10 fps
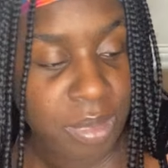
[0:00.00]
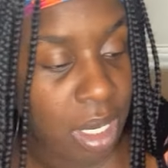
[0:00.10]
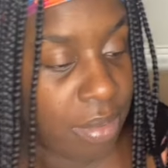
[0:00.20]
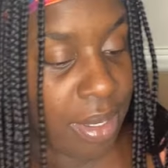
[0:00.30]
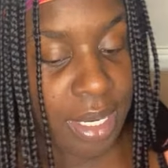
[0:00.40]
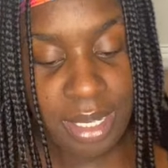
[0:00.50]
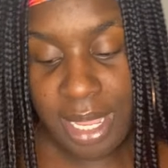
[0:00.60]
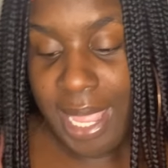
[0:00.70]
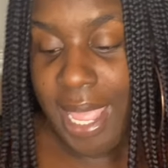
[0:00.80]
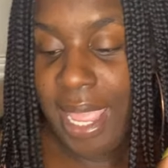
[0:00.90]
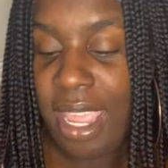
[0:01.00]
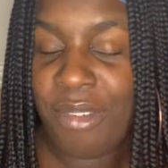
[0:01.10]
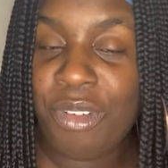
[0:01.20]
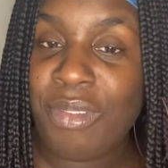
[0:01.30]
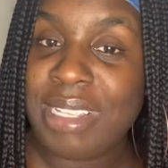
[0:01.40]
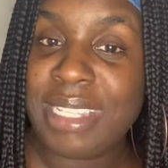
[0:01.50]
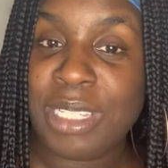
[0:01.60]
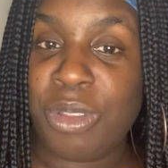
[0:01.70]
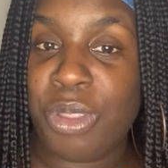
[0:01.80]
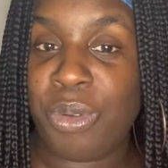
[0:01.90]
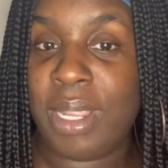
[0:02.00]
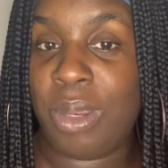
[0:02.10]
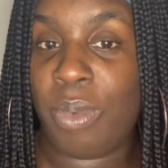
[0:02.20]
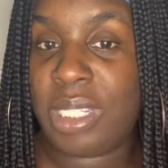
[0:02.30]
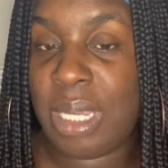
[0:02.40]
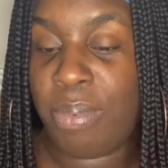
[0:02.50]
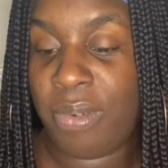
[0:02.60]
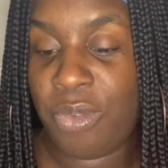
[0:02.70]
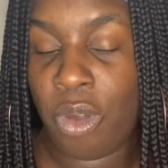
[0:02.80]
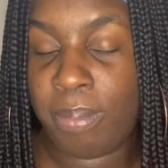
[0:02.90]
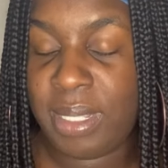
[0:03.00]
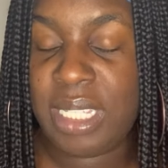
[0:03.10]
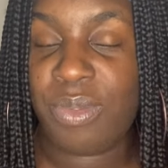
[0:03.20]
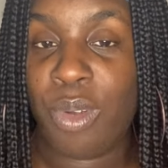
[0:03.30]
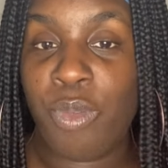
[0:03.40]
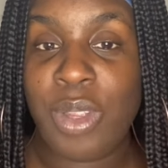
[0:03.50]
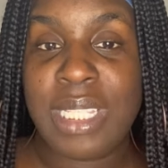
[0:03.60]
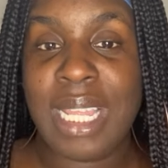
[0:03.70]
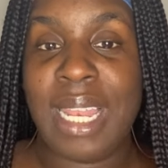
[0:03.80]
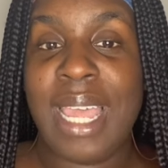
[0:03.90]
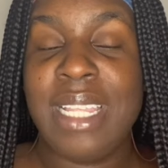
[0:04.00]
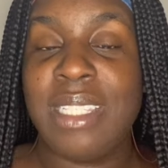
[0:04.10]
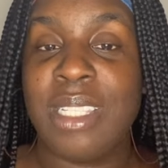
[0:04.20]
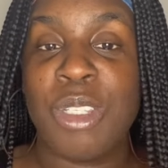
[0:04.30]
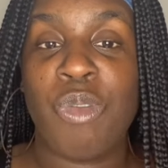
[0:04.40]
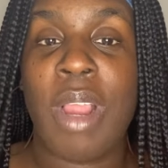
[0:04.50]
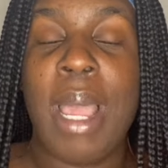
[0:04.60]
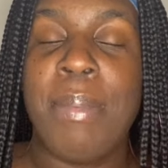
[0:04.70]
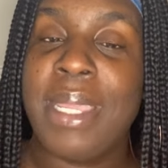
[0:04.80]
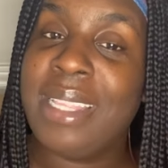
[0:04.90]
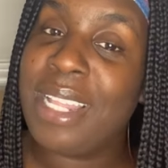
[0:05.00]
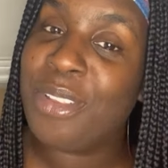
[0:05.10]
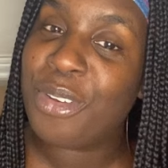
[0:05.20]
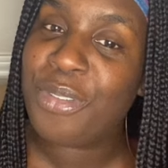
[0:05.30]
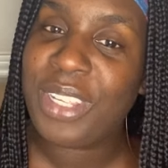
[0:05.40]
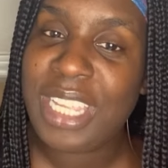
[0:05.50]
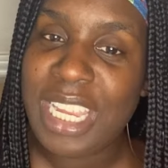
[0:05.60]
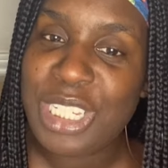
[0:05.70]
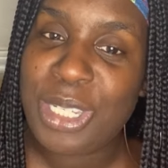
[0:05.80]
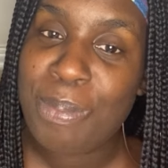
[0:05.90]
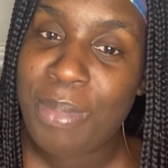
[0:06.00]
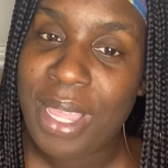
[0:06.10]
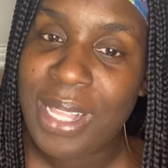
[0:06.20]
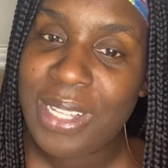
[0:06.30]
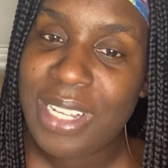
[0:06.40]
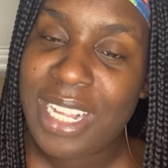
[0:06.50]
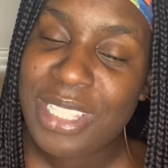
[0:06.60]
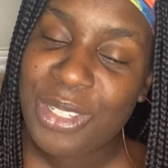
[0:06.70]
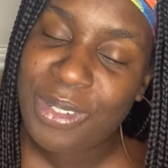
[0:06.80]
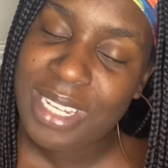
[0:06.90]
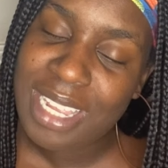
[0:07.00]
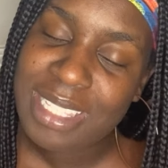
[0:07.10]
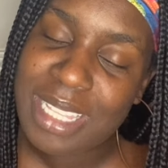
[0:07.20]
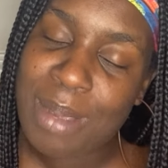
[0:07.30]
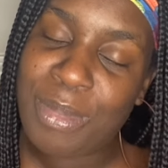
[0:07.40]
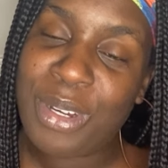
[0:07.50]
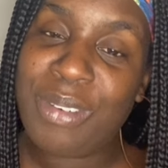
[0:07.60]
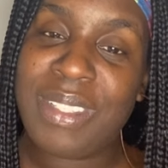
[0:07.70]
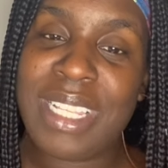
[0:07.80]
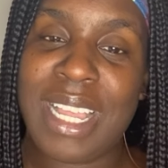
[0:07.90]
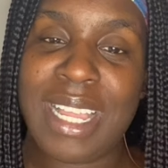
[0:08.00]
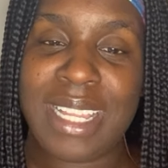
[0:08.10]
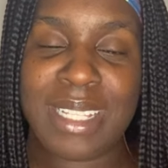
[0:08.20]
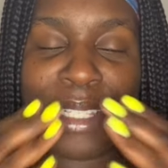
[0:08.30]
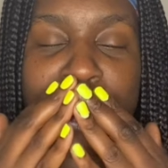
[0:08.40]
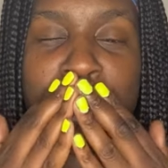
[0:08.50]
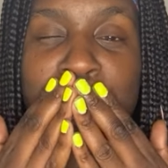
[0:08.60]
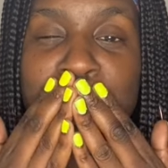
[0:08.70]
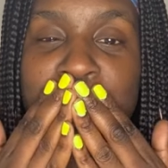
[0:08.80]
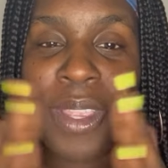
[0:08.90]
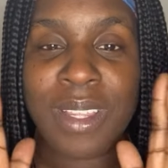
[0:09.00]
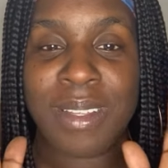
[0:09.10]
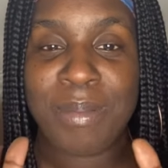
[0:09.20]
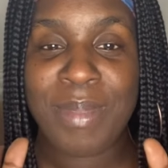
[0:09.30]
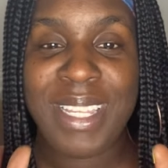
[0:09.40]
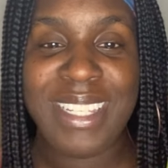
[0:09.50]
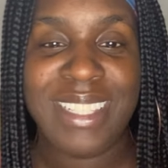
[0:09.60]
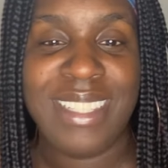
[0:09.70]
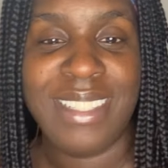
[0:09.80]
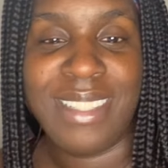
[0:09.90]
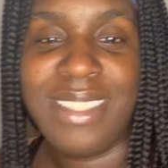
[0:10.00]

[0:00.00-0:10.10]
All right. If it resonates with you in any way, shape, or form, please feel free to like, subscribe, and hit that notification bell. Until next time, Earth Signs. Peace.